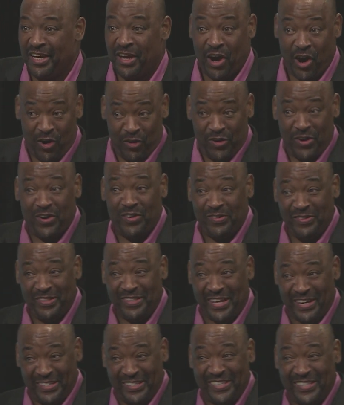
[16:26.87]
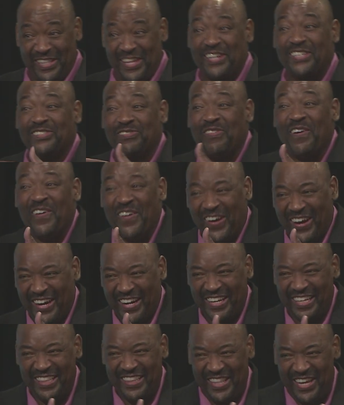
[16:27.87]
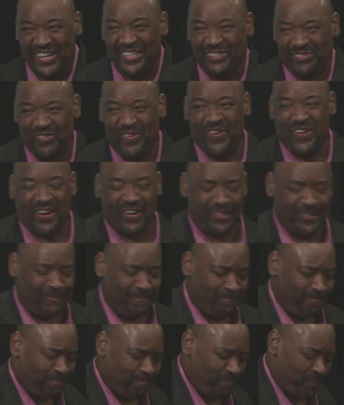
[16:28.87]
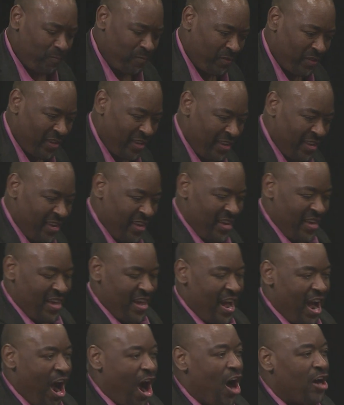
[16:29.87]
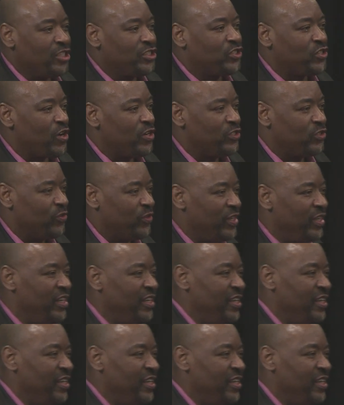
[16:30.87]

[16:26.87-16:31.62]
Hold on. There's more. There's more. Heart surgery.